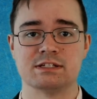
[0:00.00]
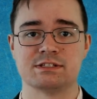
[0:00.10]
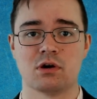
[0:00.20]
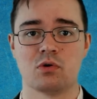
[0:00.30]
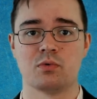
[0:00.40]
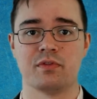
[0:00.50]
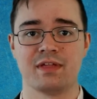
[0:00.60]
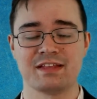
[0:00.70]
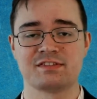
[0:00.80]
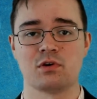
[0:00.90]
So
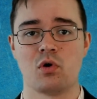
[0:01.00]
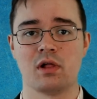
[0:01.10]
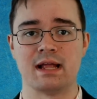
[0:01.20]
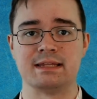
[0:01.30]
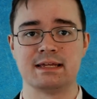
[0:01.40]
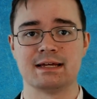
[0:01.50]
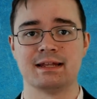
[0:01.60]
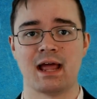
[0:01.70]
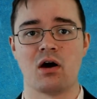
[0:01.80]
that's the whole idea.